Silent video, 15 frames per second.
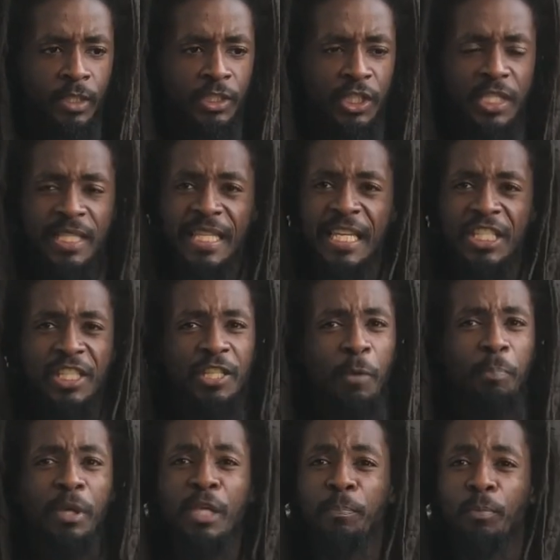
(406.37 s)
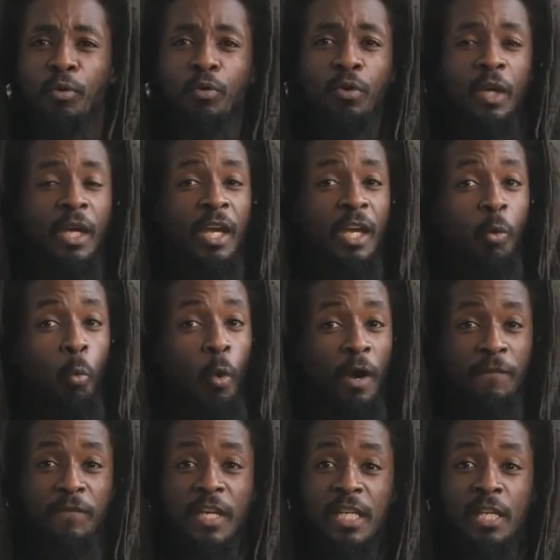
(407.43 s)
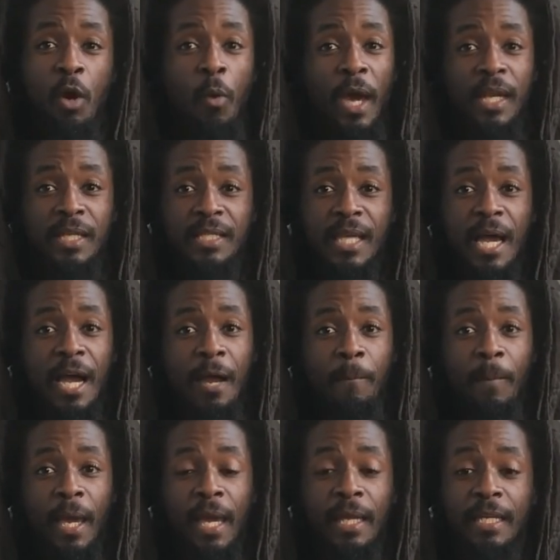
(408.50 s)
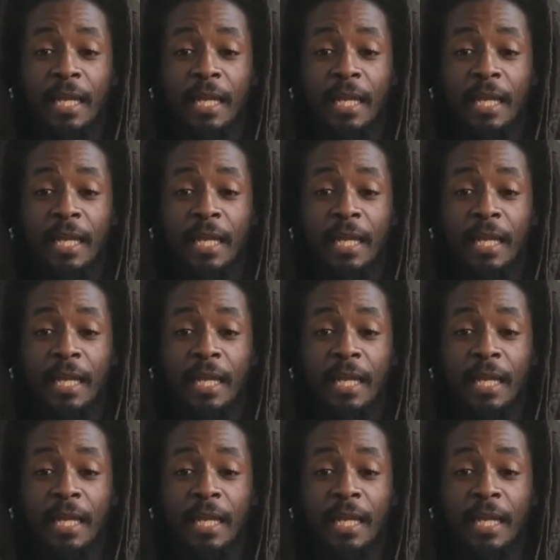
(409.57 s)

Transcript: just teaching the people one video at a time, man.